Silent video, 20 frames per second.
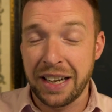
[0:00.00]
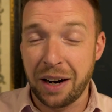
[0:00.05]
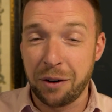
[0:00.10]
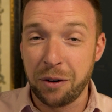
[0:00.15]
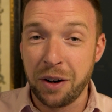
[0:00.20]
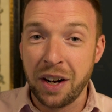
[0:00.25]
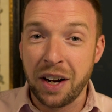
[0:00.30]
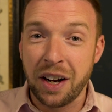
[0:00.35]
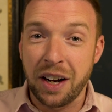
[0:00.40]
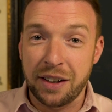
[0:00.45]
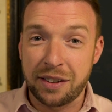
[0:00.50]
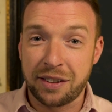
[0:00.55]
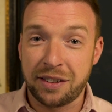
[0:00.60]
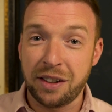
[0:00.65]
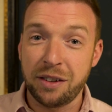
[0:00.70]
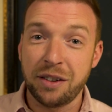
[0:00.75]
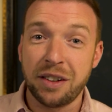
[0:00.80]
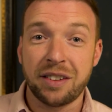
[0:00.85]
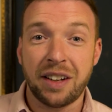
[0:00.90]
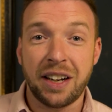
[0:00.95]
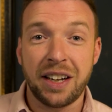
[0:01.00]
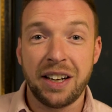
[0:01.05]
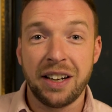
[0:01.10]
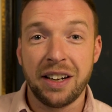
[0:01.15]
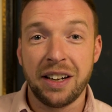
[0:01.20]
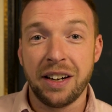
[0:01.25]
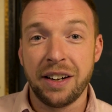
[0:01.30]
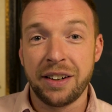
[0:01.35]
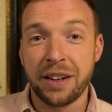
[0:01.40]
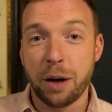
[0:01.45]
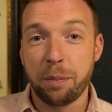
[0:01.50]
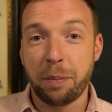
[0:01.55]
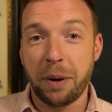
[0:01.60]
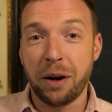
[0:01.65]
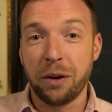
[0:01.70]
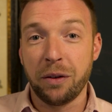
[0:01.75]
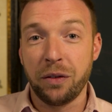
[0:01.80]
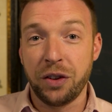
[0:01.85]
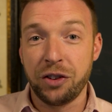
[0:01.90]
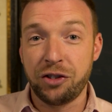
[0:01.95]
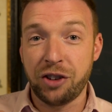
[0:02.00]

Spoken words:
Now, as soon as I heard about the